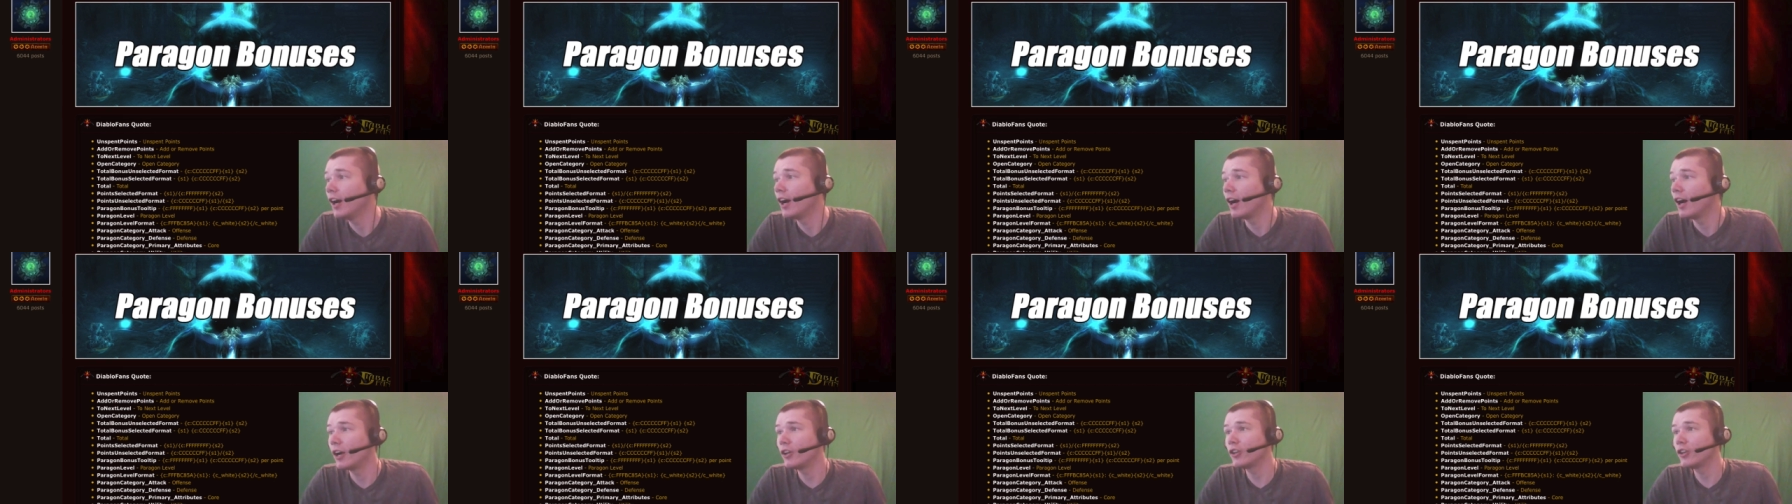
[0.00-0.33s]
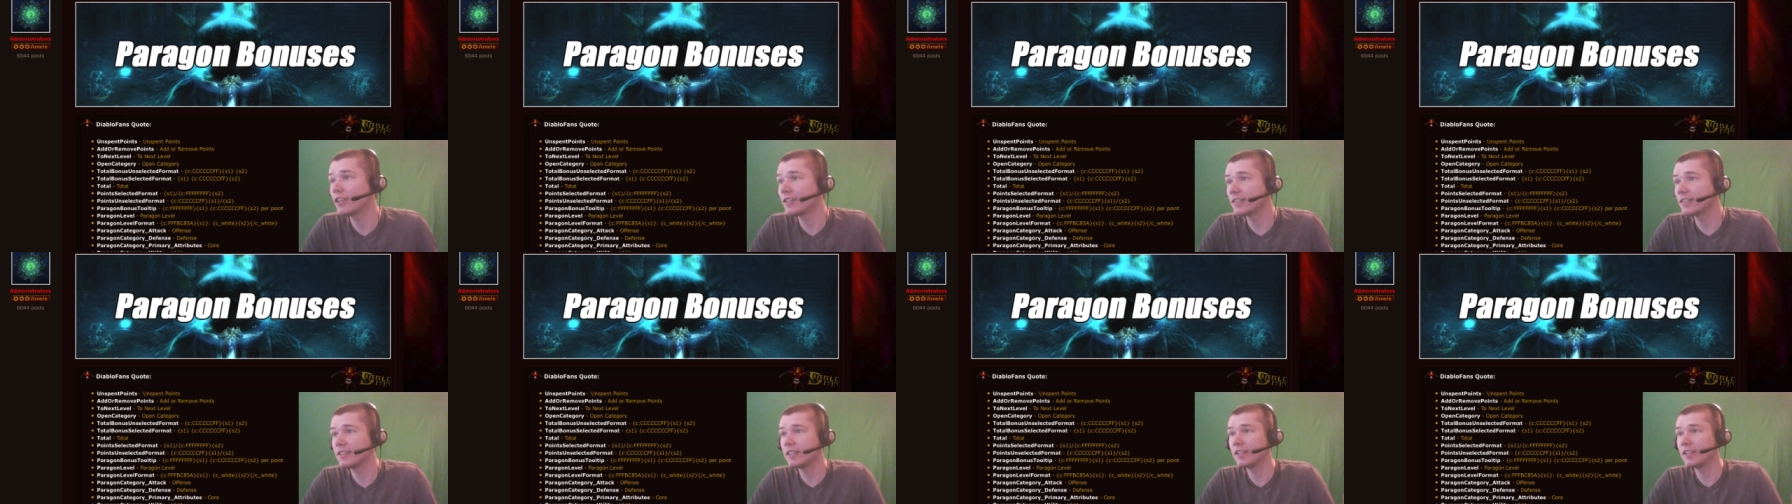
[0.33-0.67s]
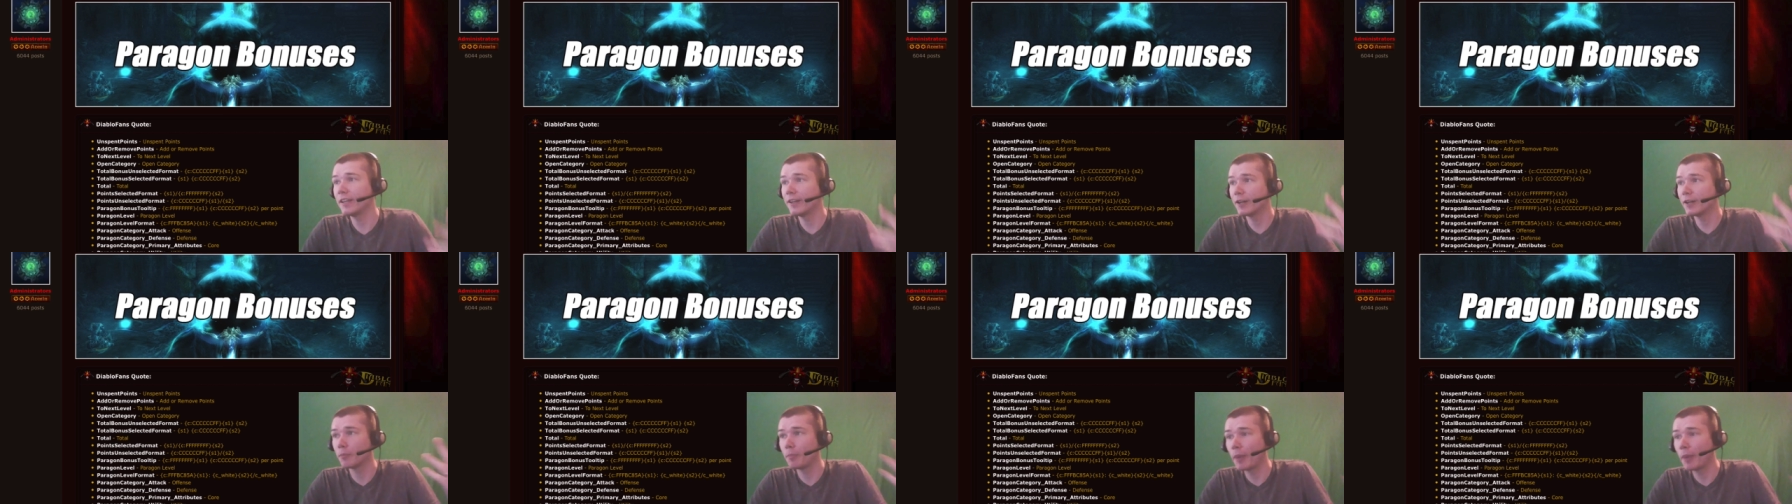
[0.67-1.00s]
Uh, you can see
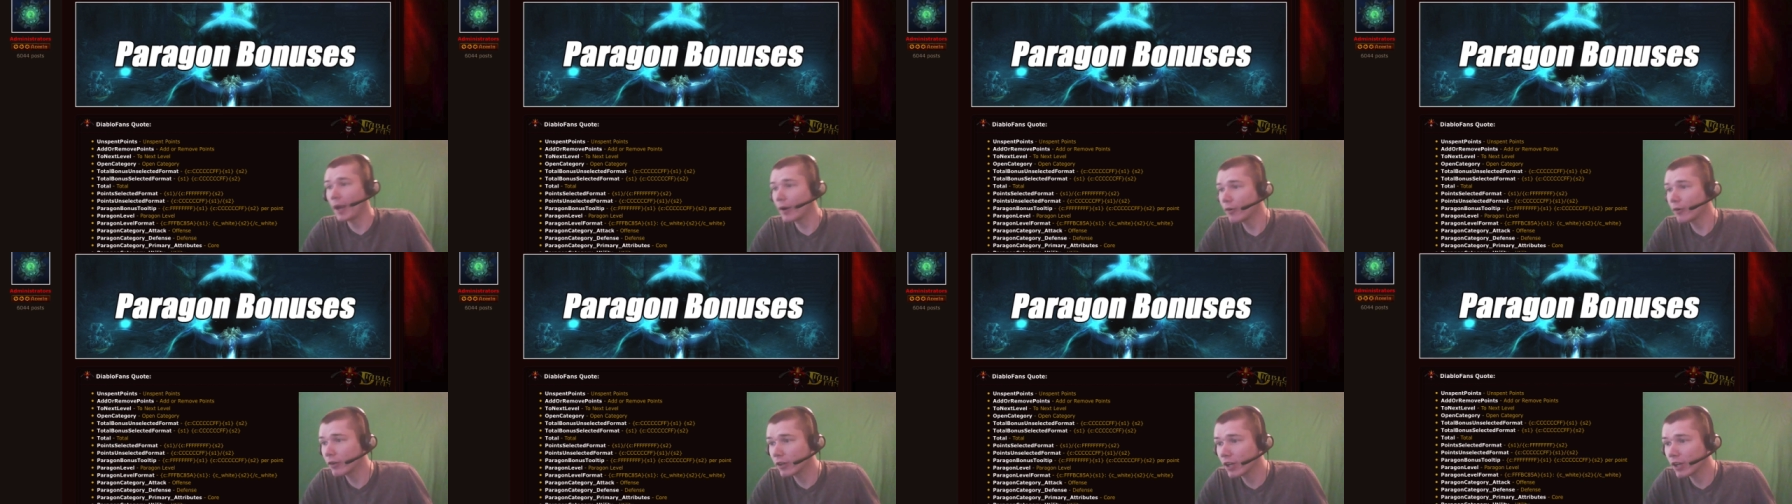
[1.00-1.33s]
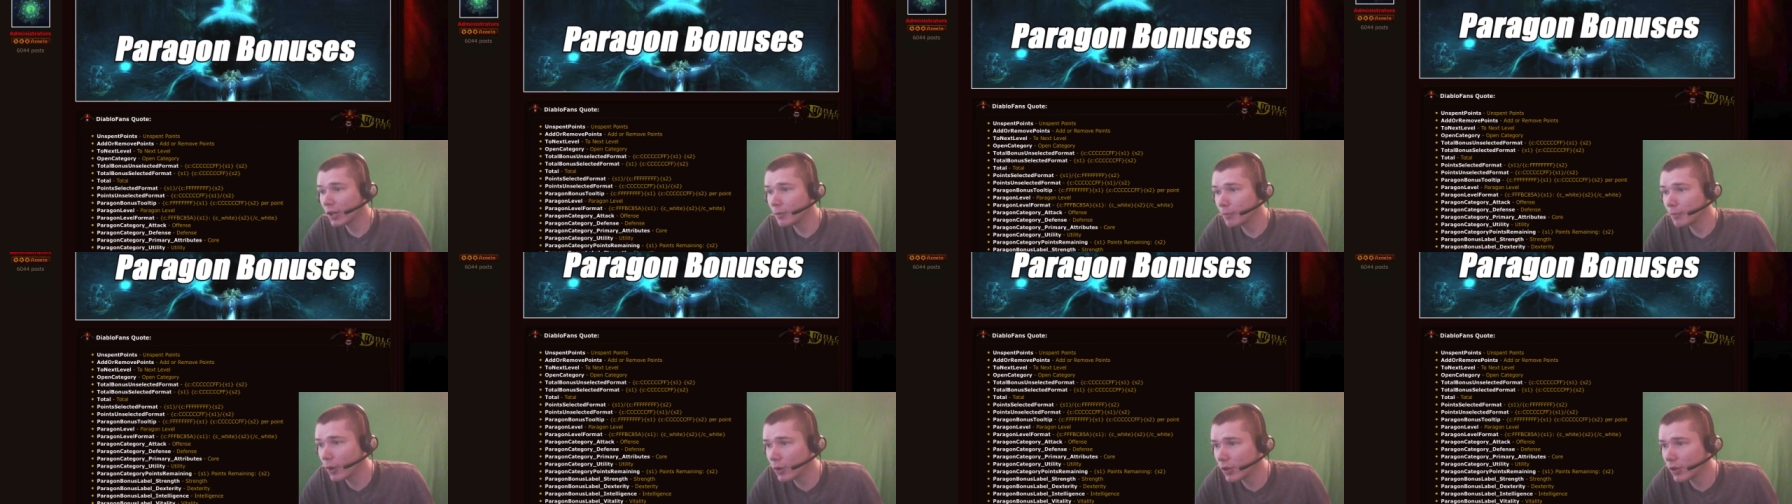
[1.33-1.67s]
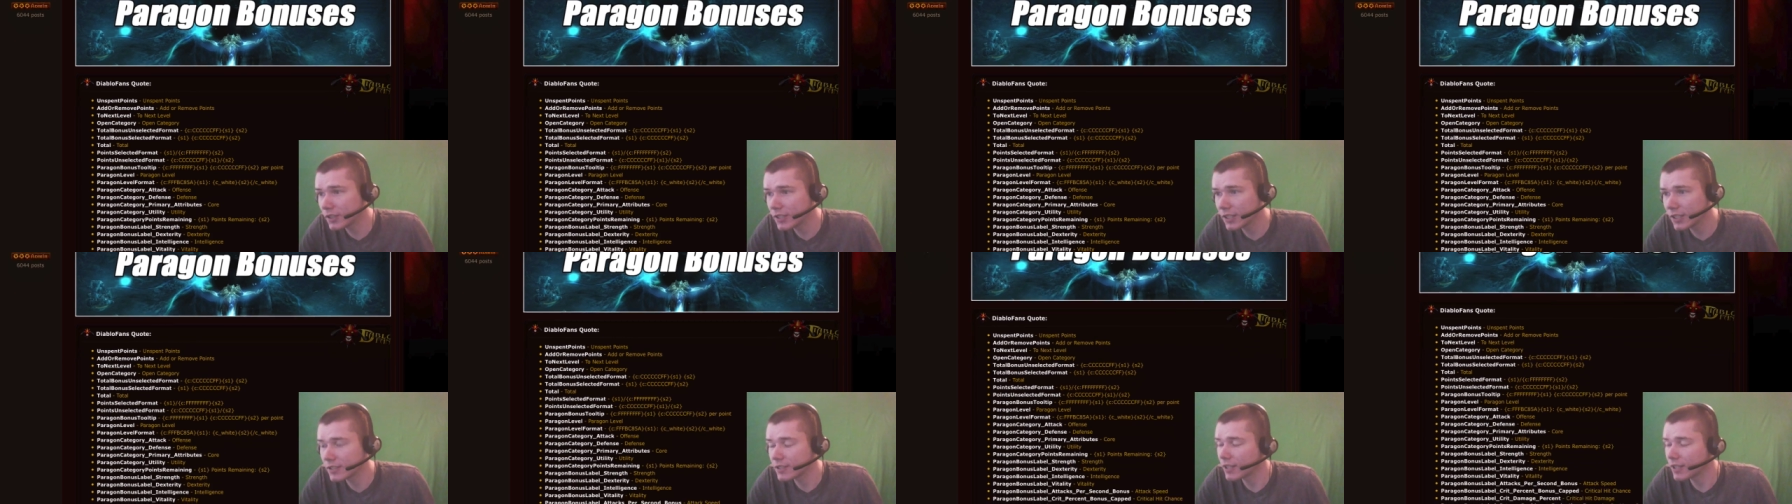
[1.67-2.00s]
here Paragon
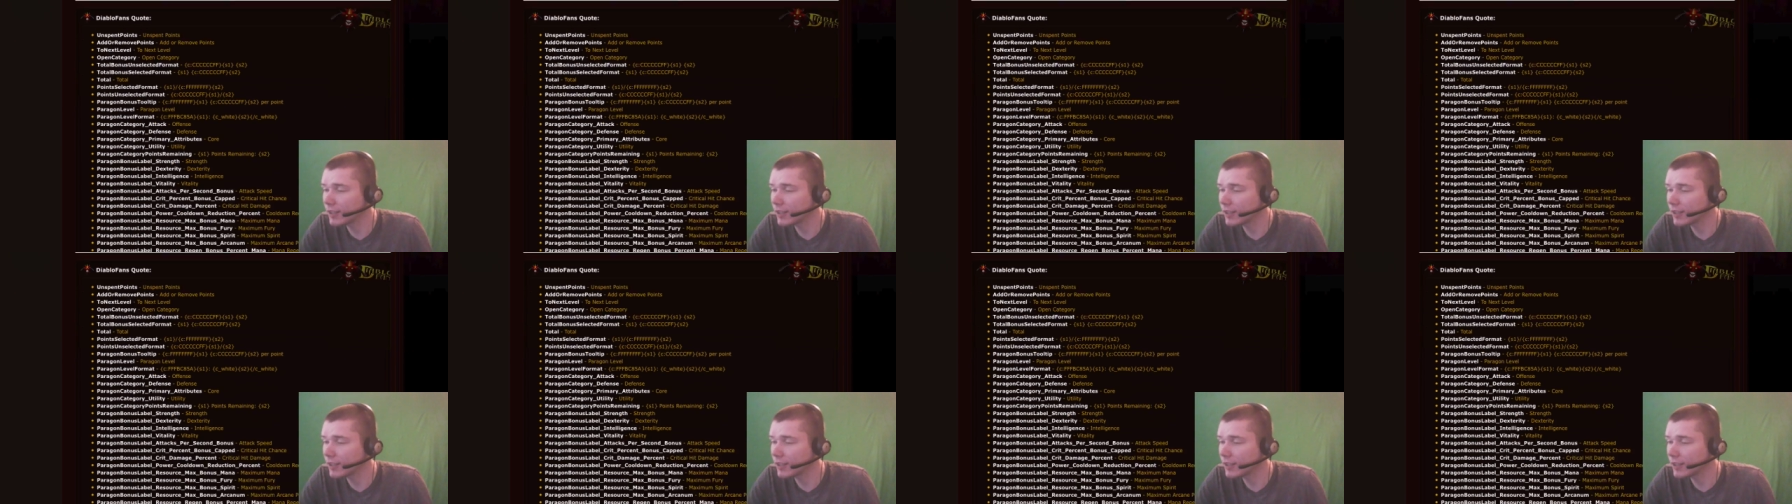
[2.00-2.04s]
bonuses.